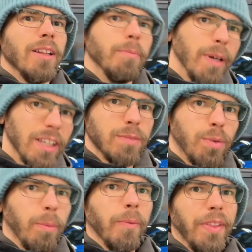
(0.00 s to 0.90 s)
The biggest
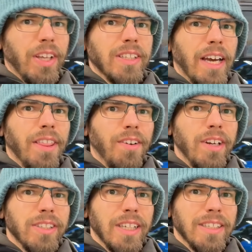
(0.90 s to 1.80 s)
problem with these
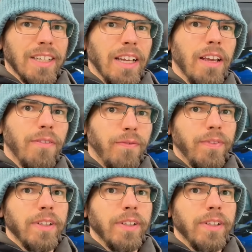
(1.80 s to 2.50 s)
i3s is that if